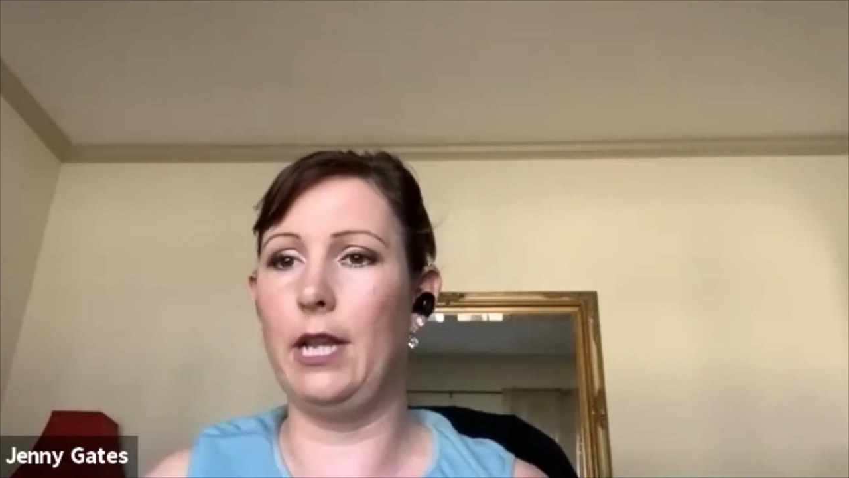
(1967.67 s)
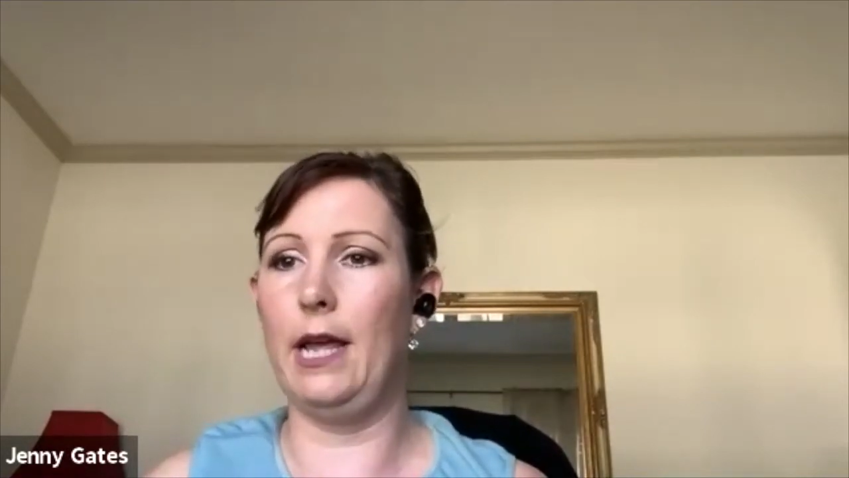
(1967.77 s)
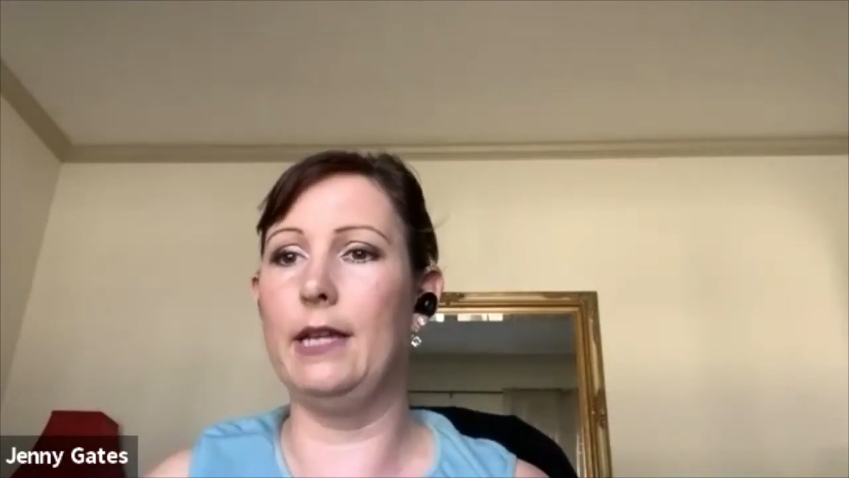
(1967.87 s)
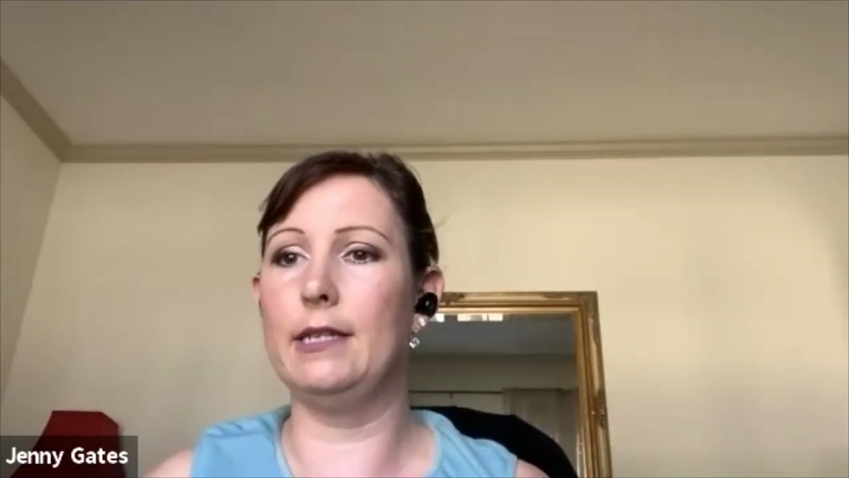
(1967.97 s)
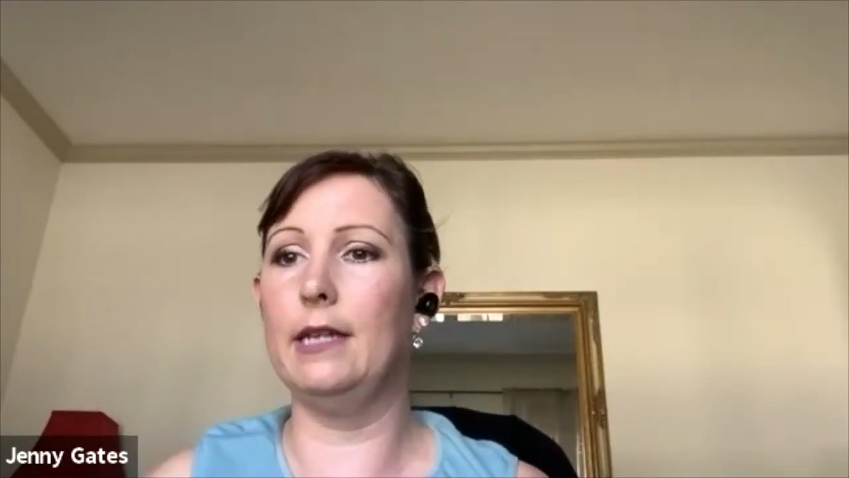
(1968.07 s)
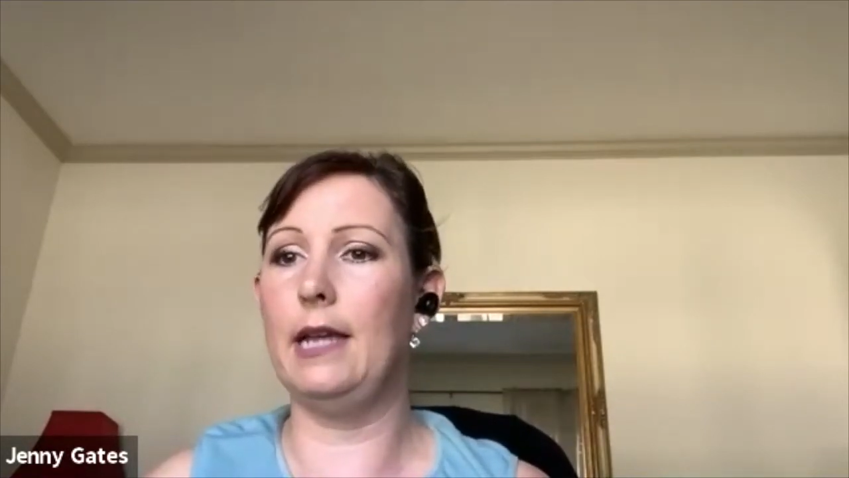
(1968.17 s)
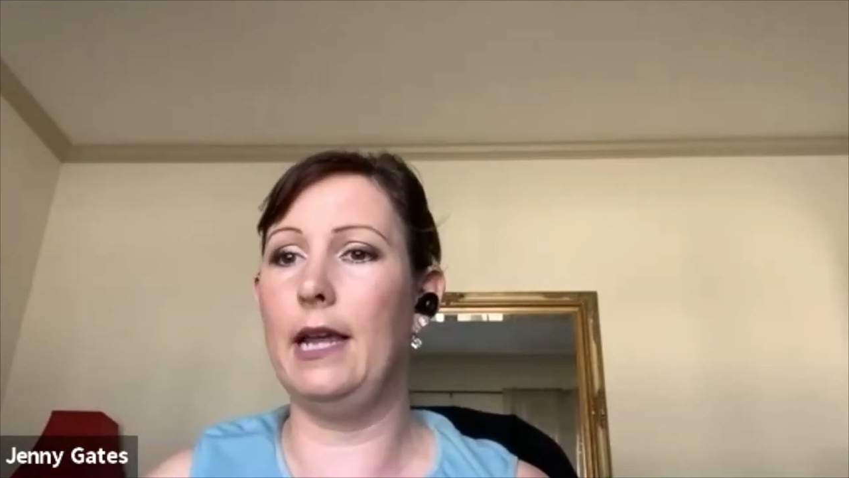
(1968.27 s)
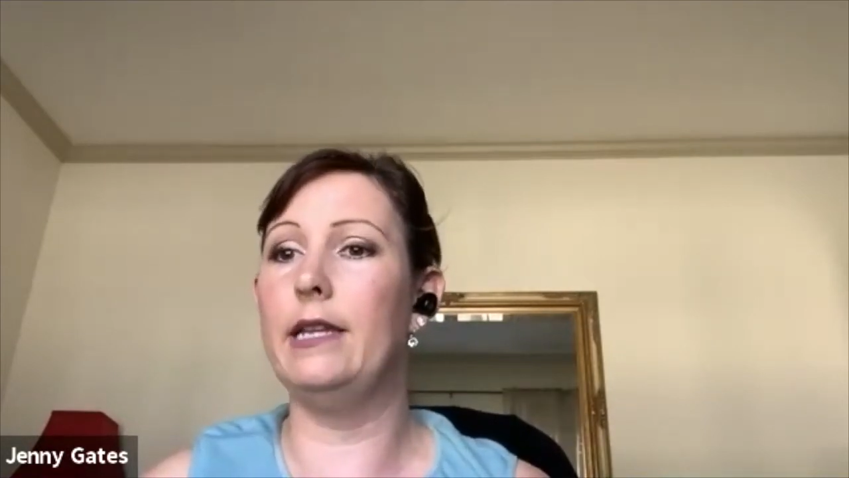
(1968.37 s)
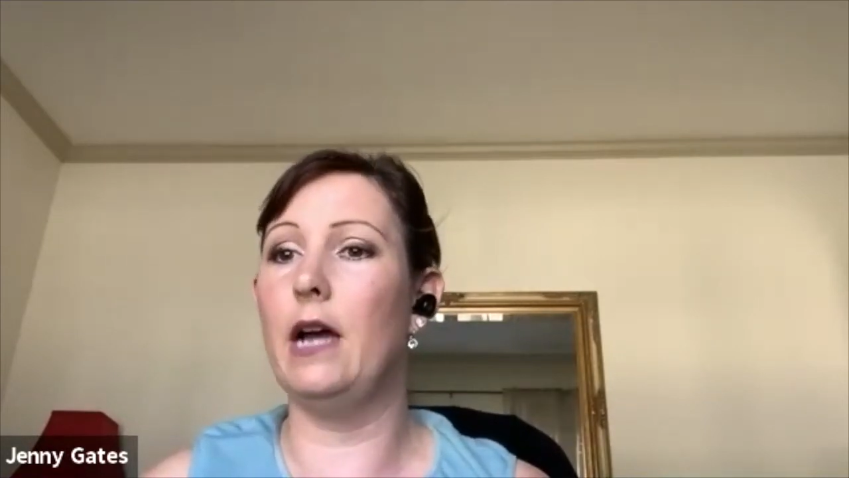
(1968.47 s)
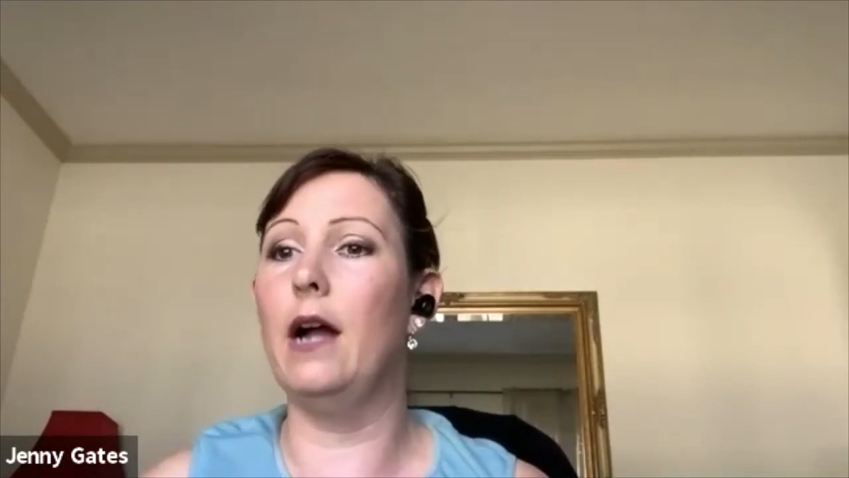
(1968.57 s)

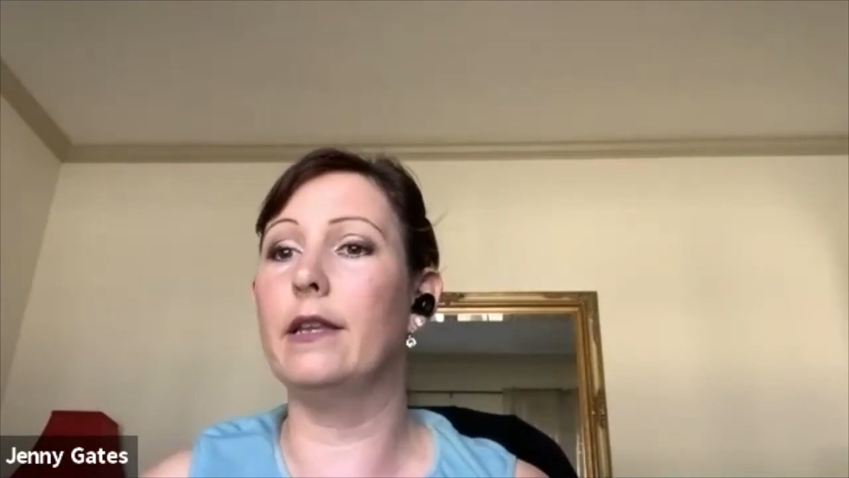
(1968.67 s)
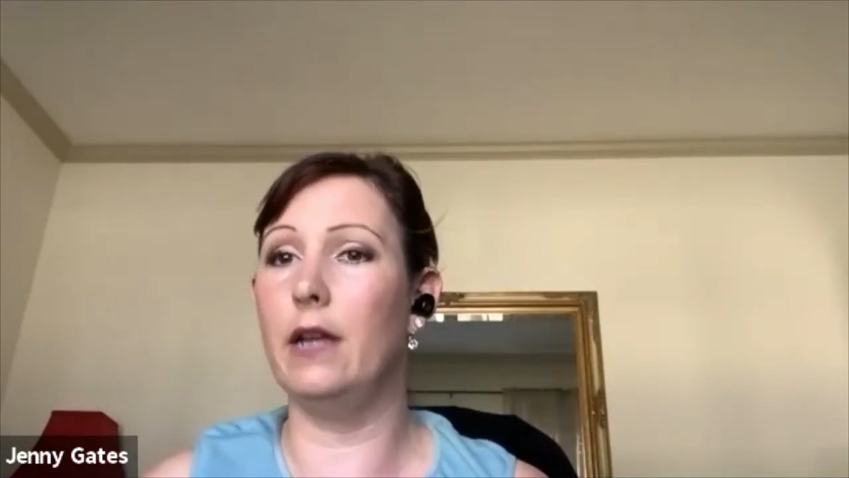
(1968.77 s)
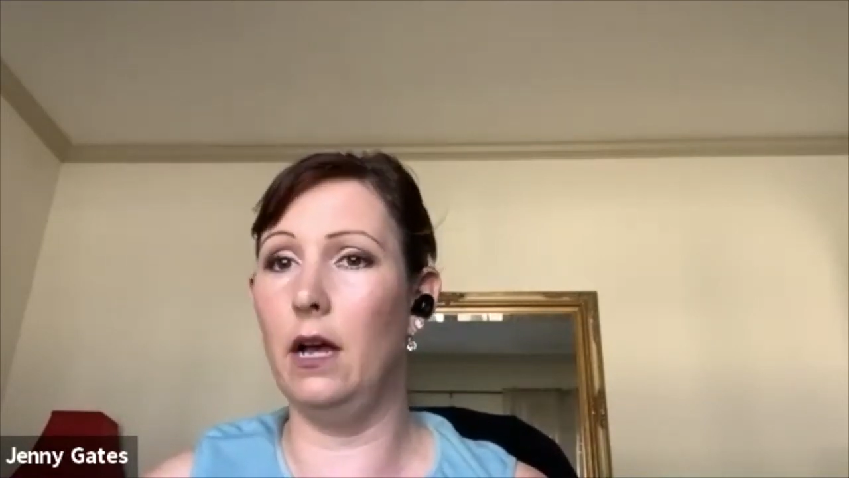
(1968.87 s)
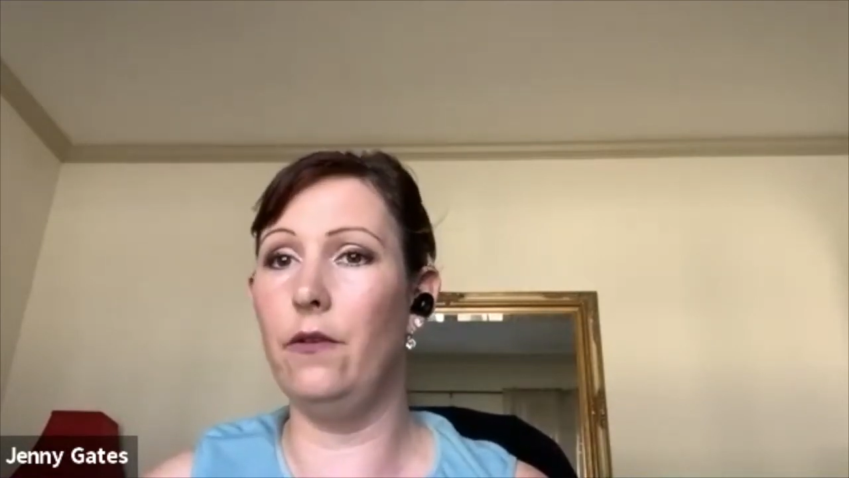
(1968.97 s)
ssa.gov,